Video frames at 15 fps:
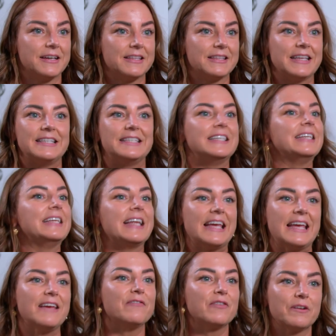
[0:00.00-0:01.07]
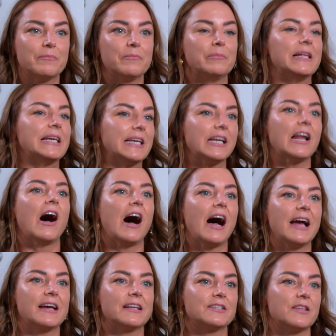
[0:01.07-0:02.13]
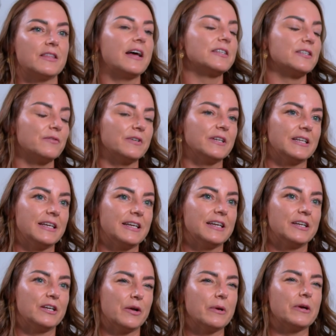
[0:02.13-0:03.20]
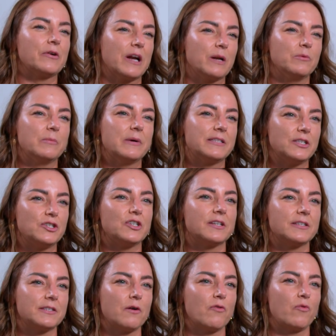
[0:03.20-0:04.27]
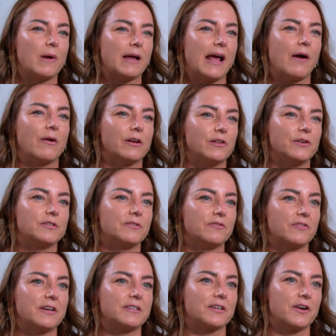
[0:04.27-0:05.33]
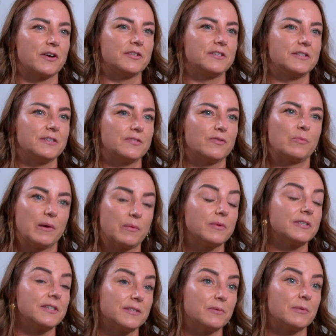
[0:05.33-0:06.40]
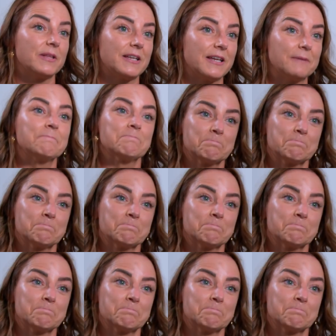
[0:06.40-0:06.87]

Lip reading: They didn't even blink an eye, and so that's a really, incredible message in itself about how inclusive Fraser Coast is for people with a disability.